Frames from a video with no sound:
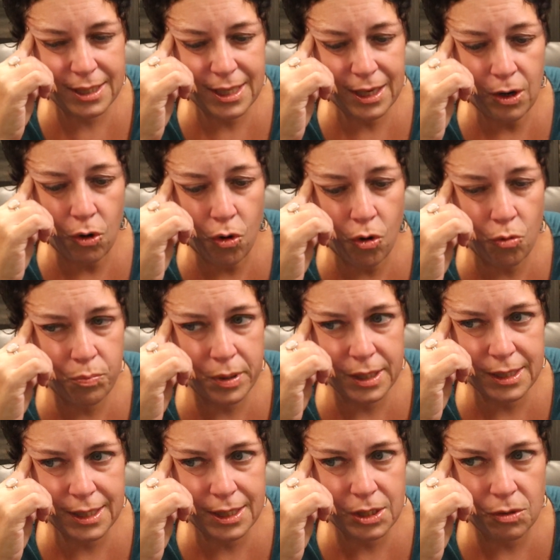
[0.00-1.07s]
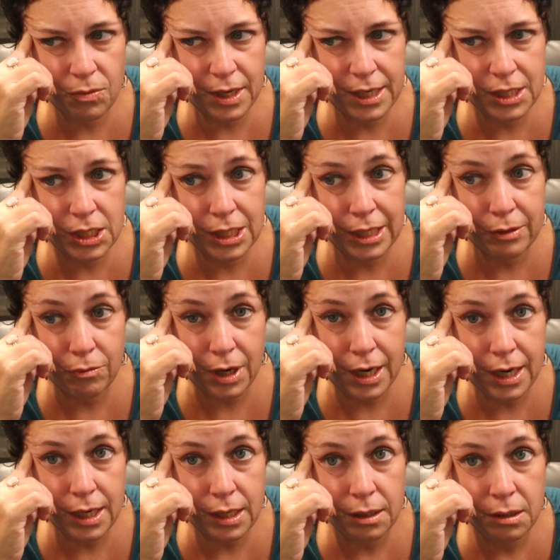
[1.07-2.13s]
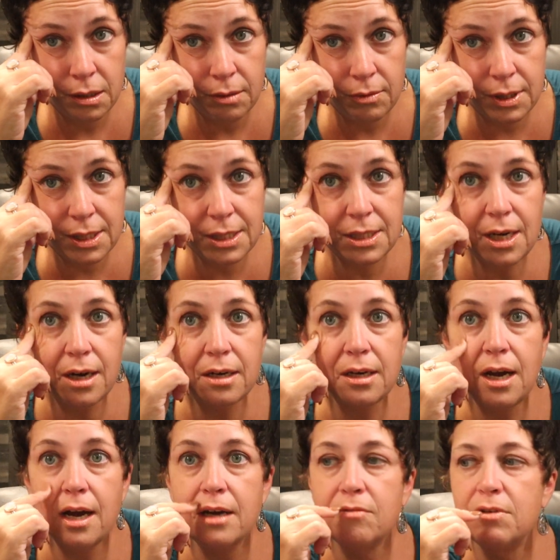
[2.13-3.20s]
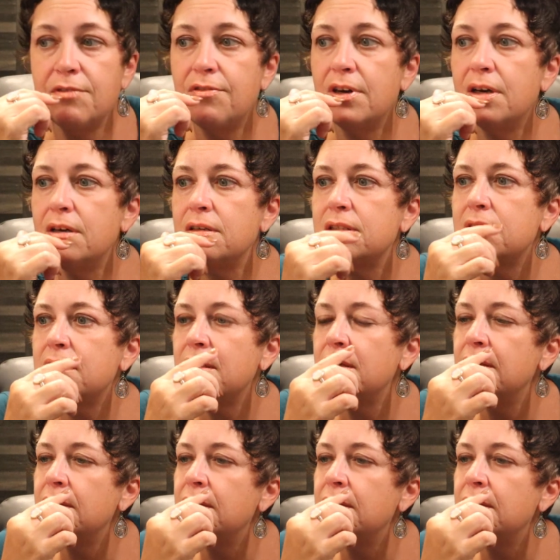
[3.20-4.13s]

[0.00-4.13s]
It's like a hopeless situation, right? With the star card reversed.